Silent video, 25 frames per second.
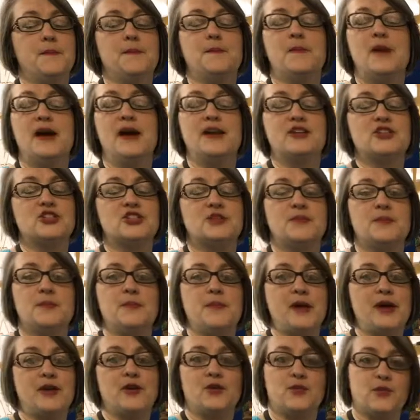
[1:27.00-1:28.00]
become much
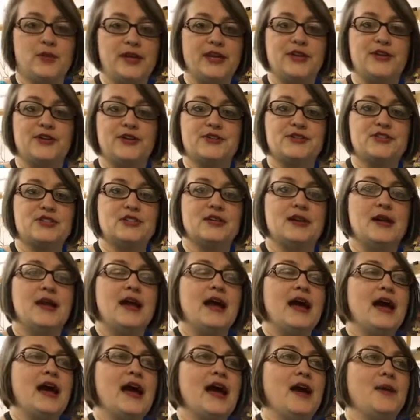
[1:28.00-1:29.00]
better readers
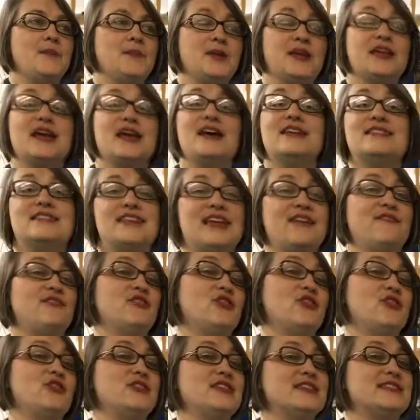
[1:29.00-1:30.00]
because
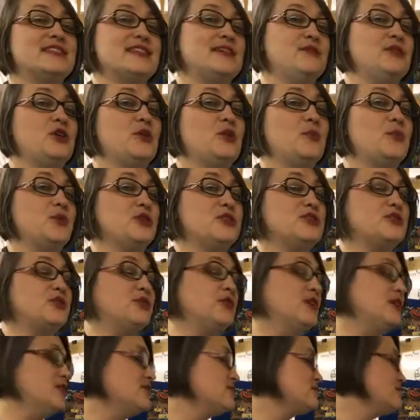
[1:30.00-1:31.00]
they've learned this in their
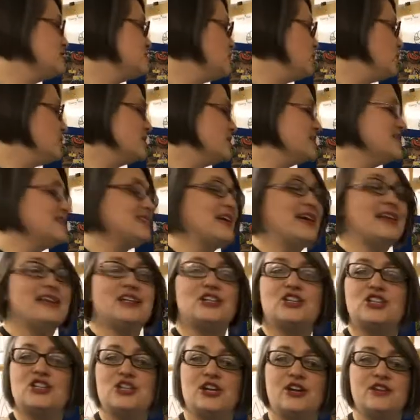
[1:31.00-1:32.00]
preschool years. So we're
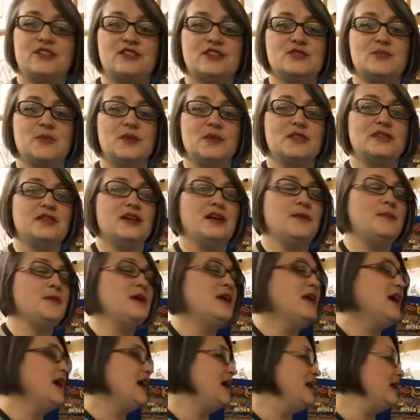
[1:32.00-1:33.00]
excited to share this with
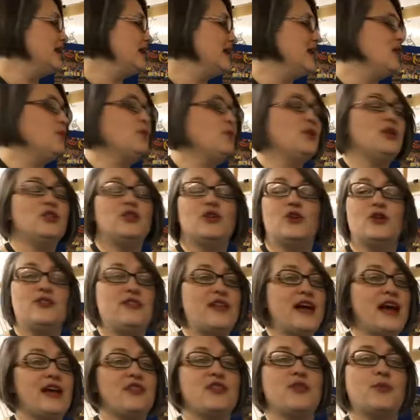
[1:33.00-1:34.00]
them. And again, we
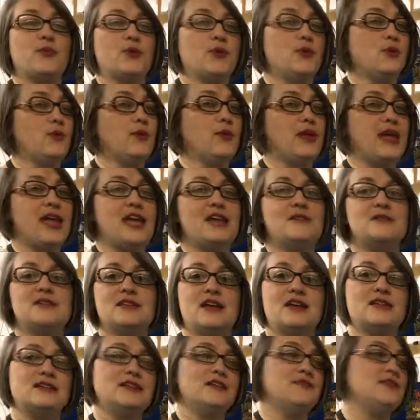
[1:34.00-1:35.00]
learn that through
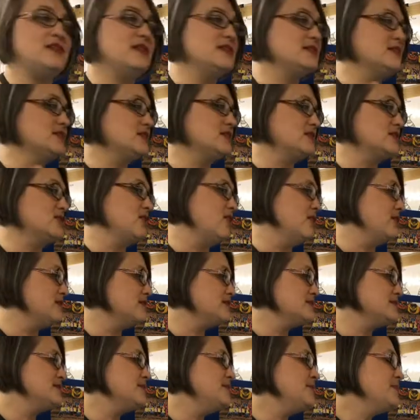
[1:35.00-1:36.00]
games, activities, and
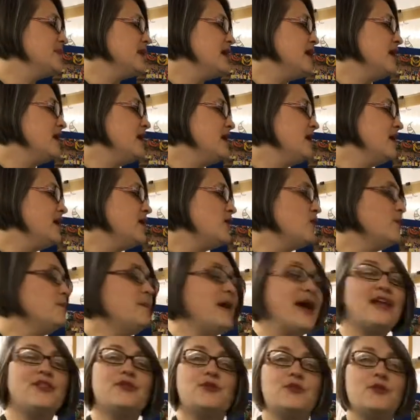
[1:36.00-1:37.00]
songs. In our
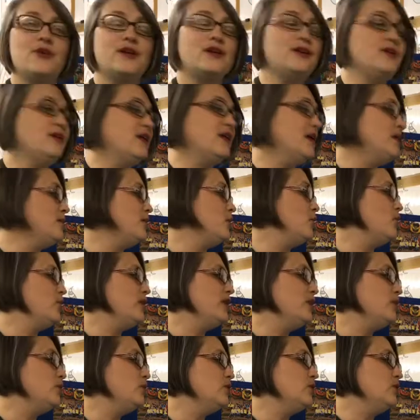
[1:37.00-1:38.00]
math curriculum,
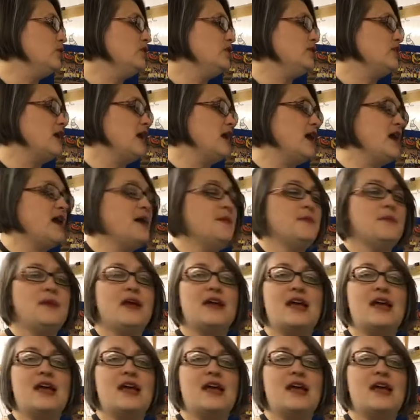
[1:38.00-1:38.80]
we will